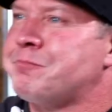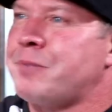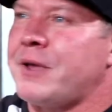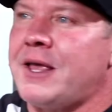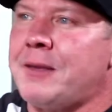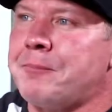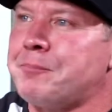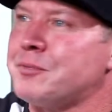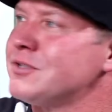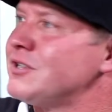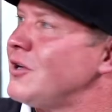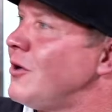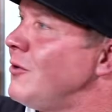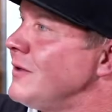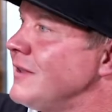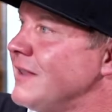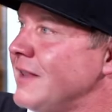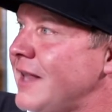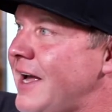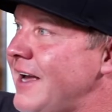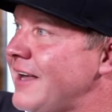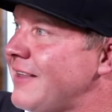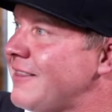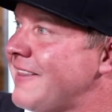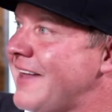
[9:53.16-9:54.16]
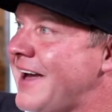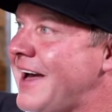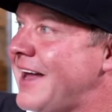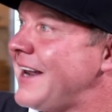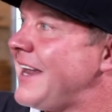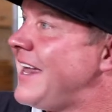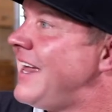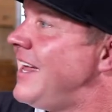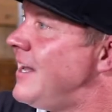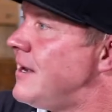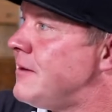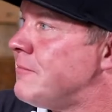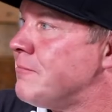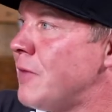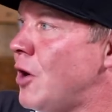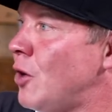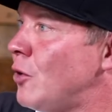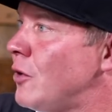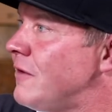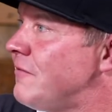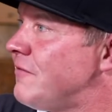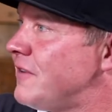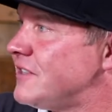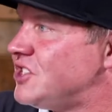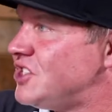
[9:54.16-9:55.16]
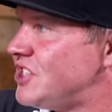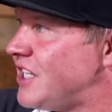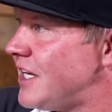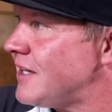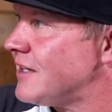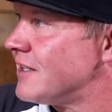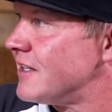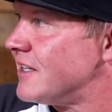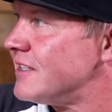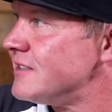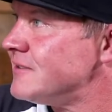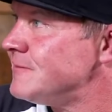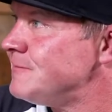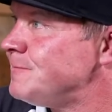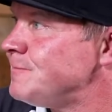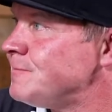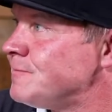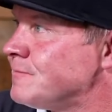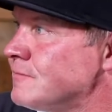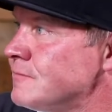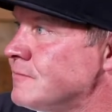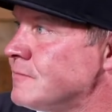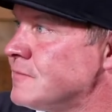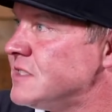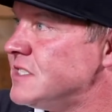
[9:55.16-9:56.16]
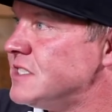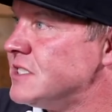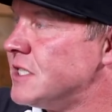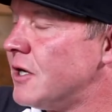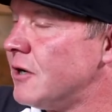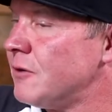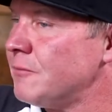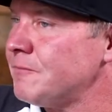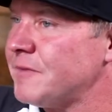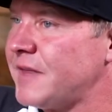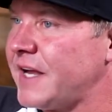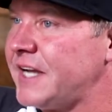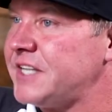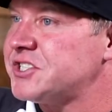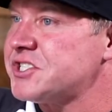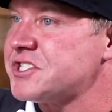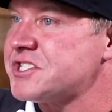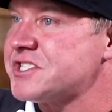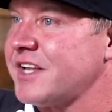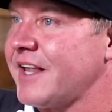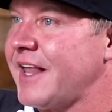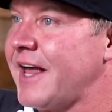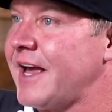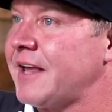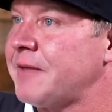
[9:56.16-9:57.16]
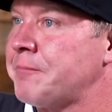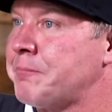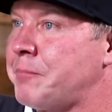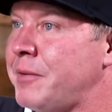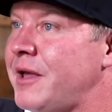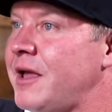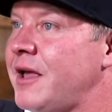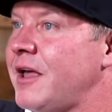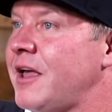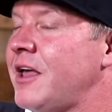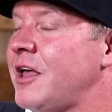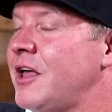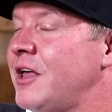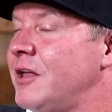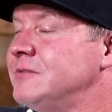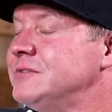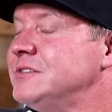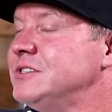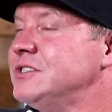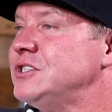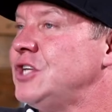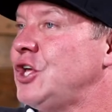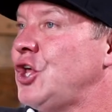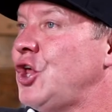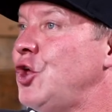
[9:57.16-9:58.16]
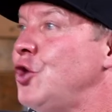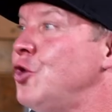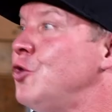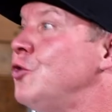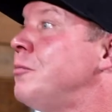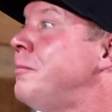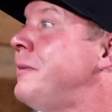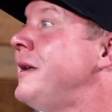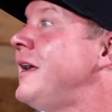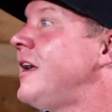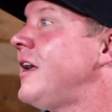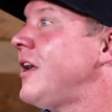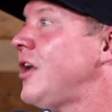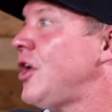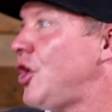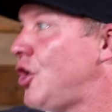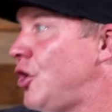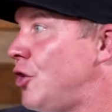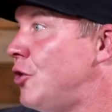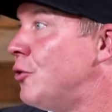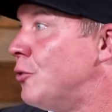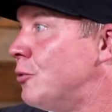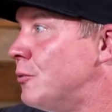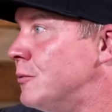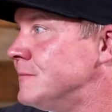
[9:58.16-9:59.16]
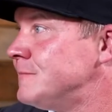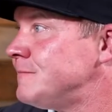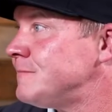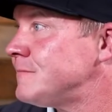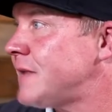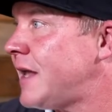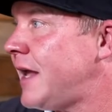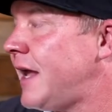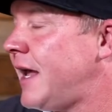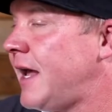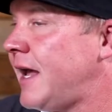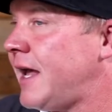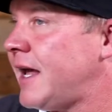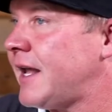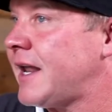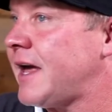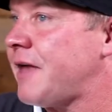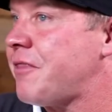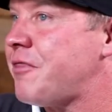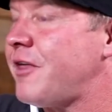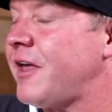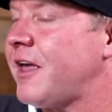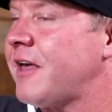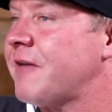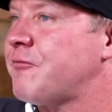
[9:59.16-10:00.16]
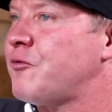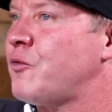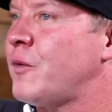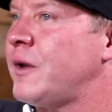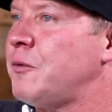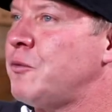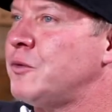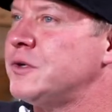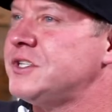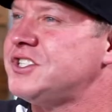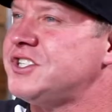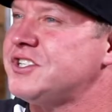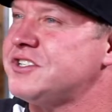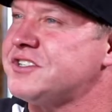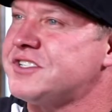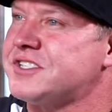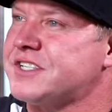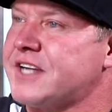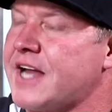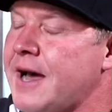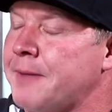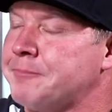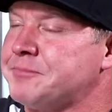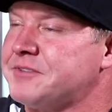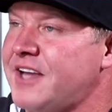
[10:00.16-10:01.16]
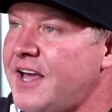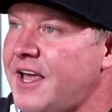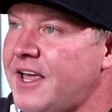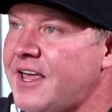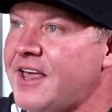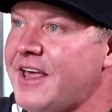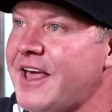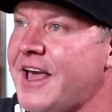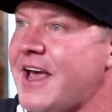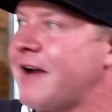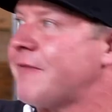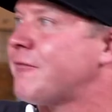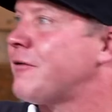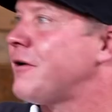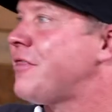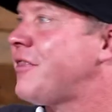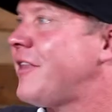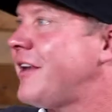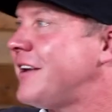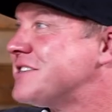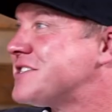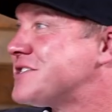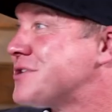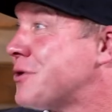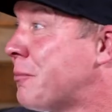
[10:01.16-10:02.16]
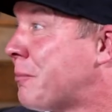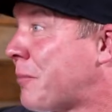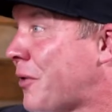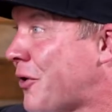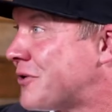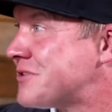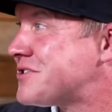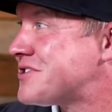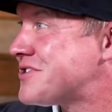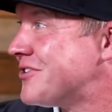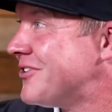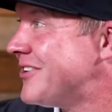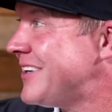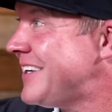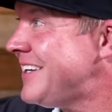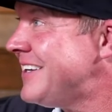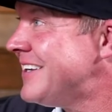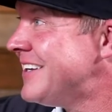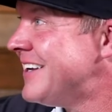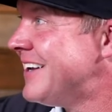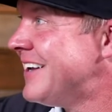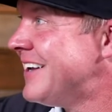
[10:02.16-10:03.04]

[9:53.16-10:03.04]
people don't like that hidden motive agenda. Yeah. You know, they just like being you being you. And I think if we would just stop taking everything so personally,